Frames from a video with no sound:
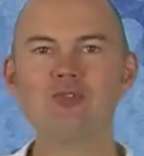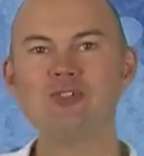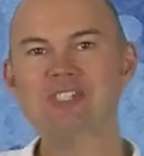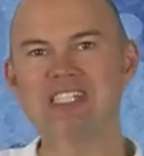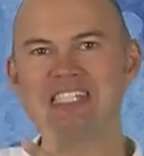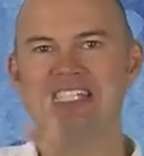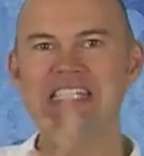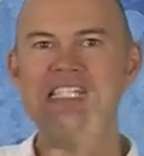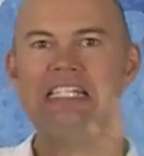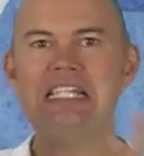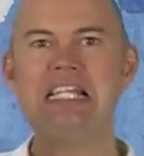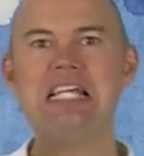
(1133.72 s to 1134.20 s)
to
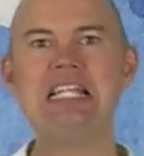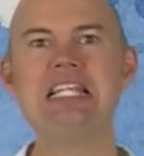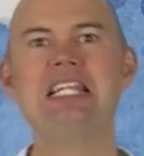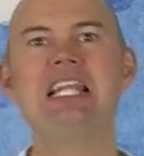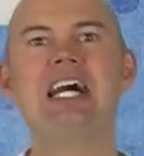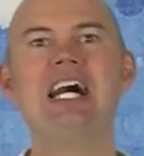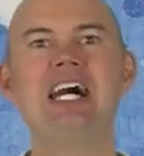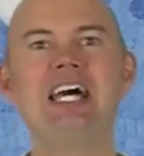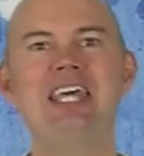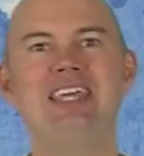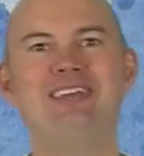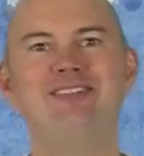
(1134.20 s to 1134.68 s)
see the
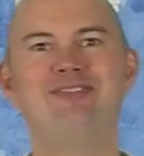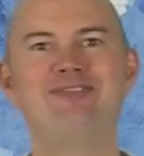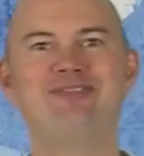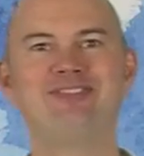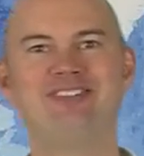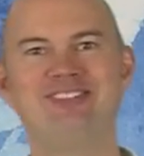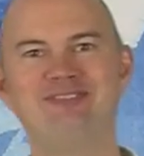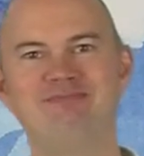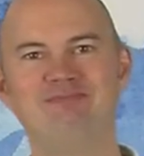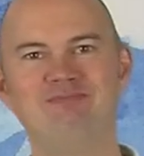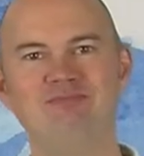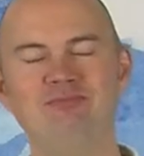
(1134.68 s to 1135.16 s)

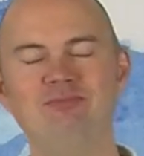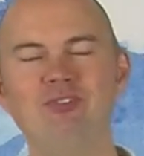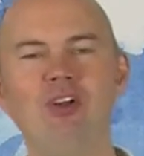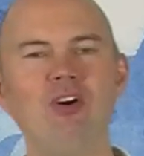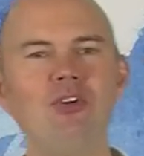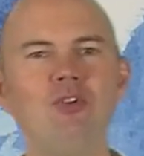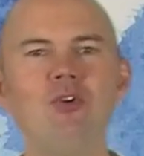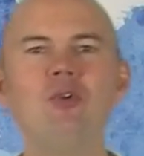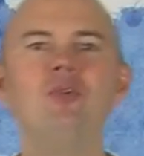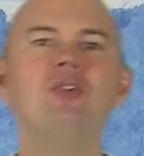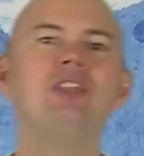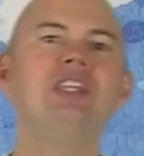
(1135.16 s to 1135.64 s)
life,
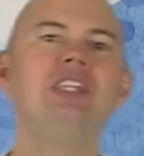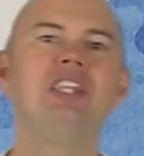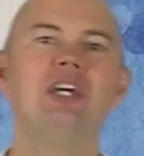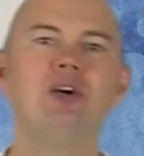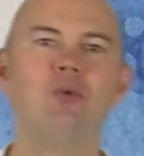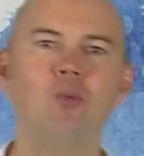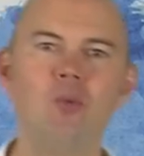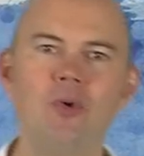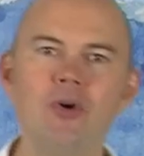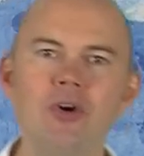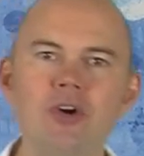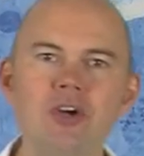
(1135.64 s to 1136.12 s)
not only
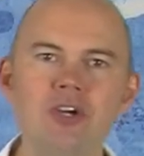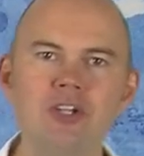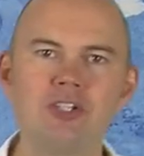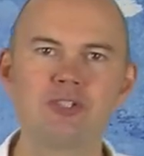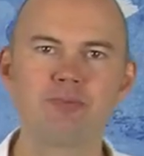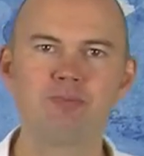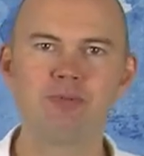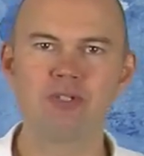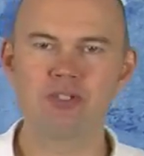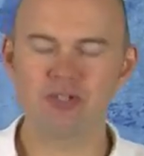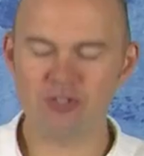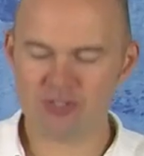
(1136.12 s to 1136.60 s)
the
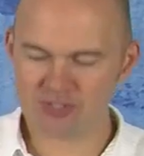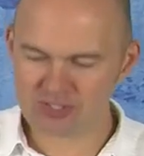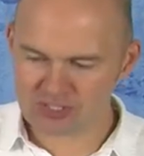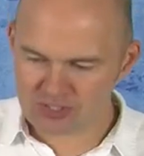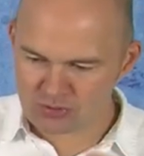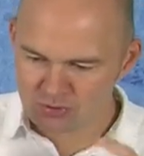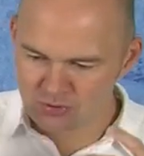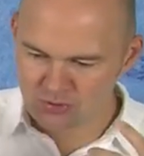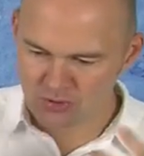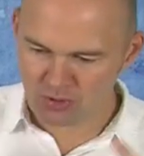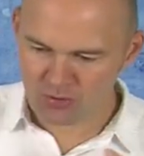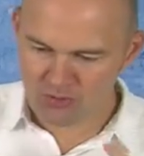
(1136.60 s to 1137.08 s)
words, because
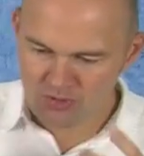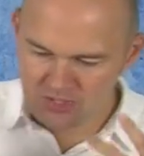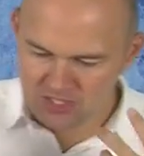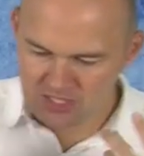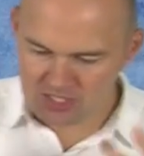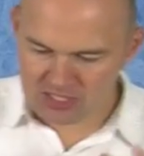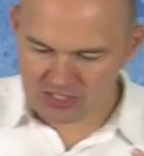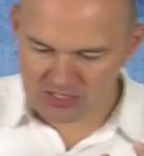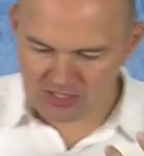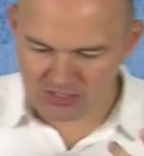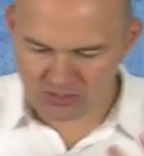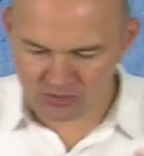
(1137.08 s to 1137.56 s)
it's so
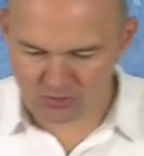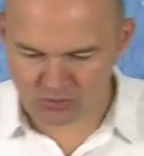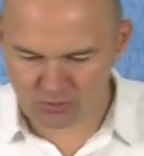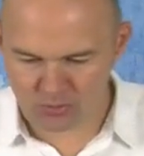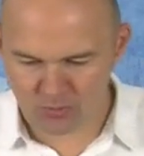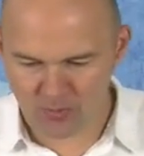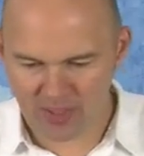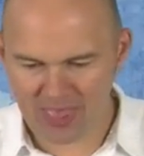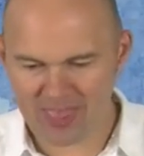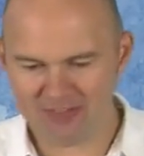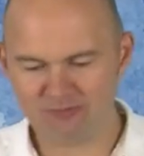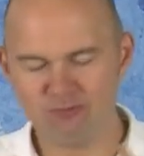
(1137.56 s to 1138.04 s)
easy
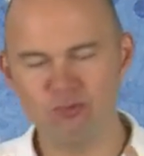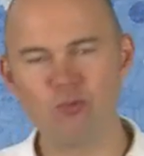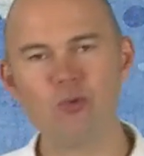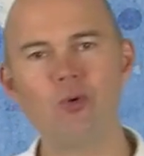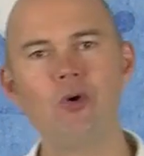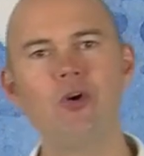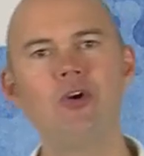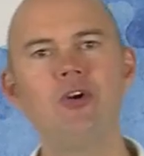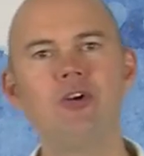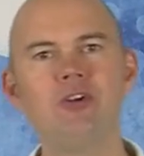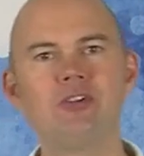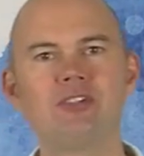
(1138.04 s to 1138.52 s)
to have
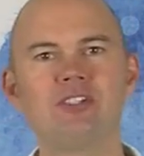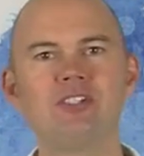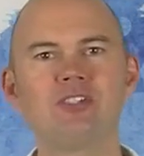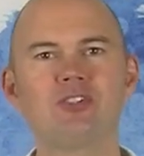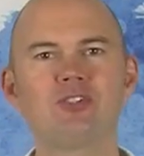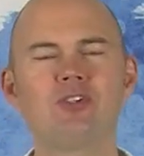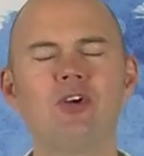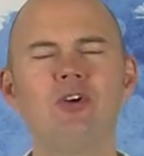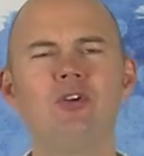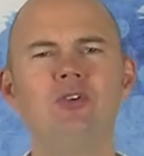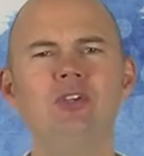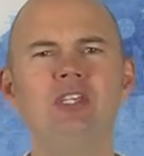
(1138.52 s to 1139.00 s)
words,
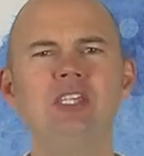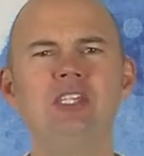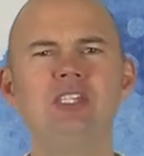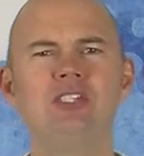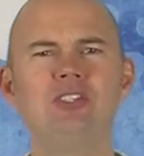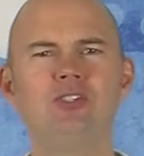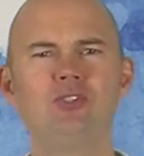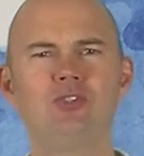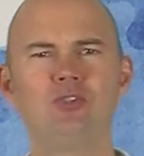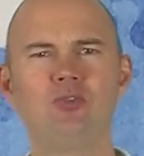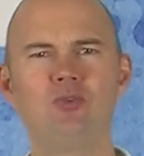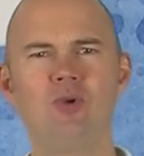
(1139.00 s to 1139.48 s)
it's so
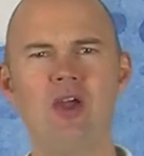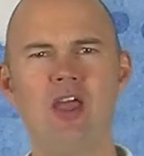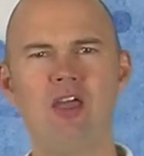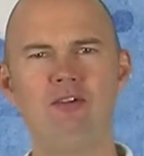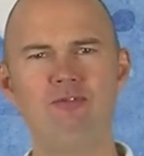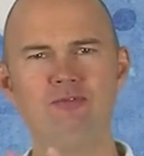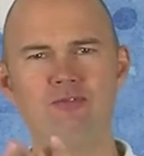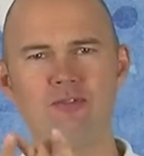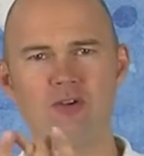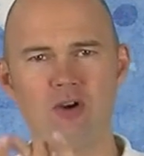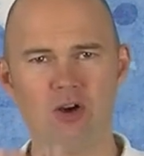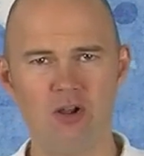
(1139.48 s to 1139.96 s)
easy to
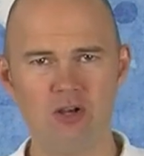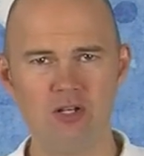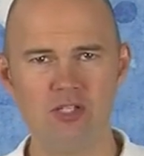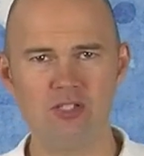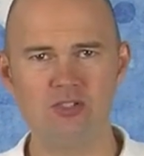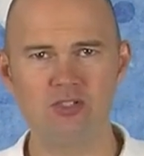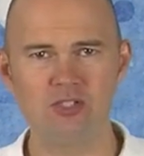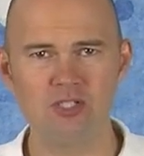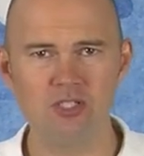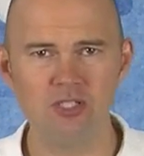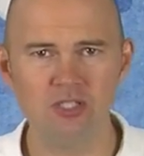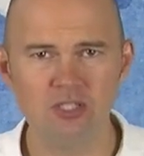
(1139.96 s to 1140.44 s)
have
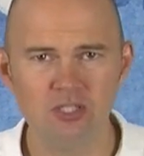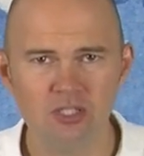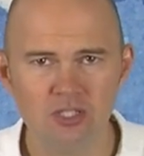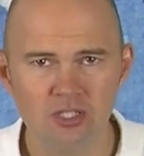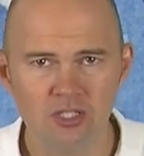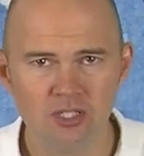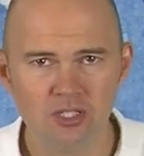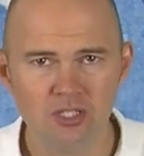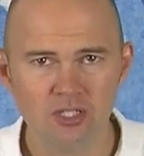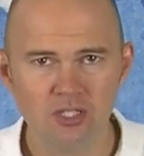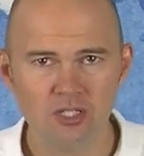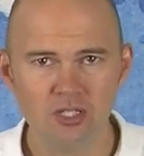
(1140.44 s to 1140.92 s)
theology,
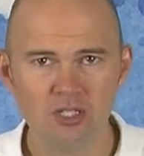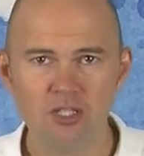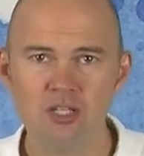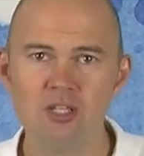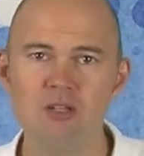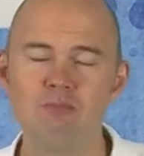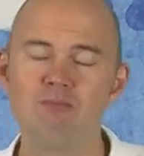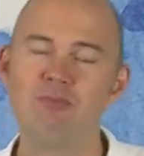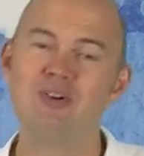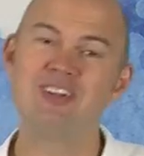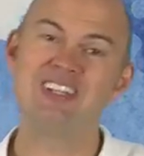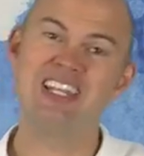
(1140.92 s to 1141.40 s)

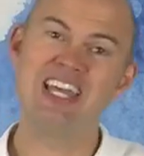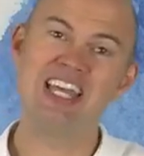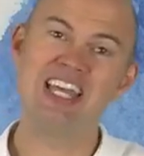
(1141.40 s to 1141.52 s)
but